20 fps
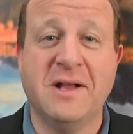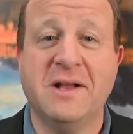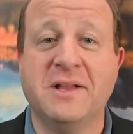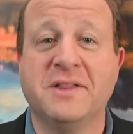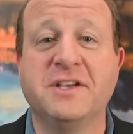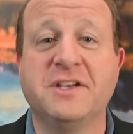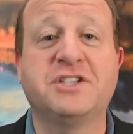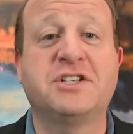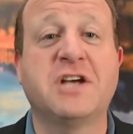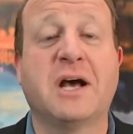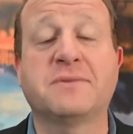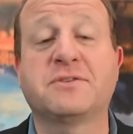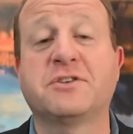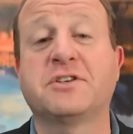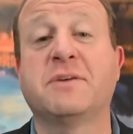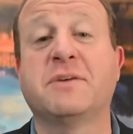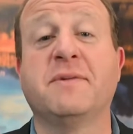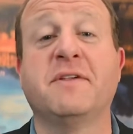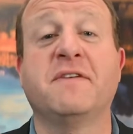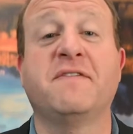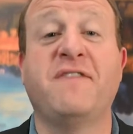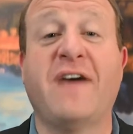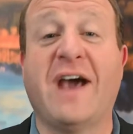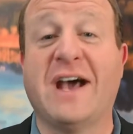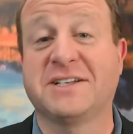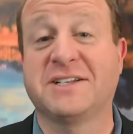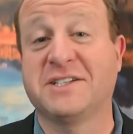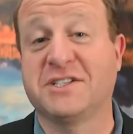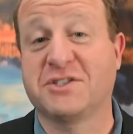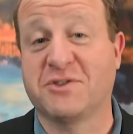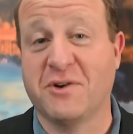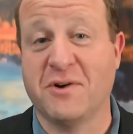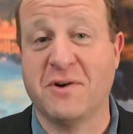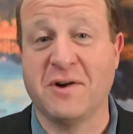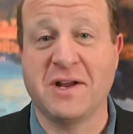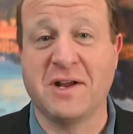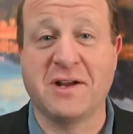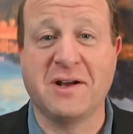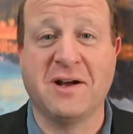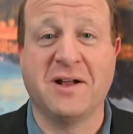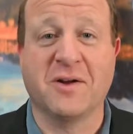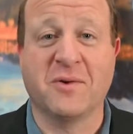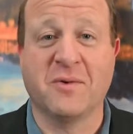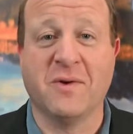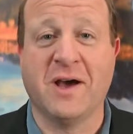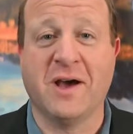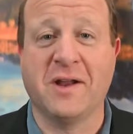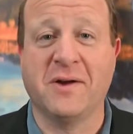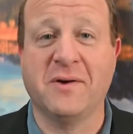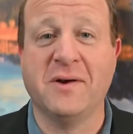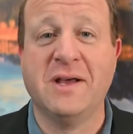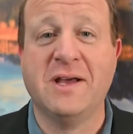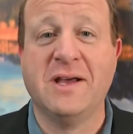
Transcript: These jobs are some of the fastest growing in Colorado,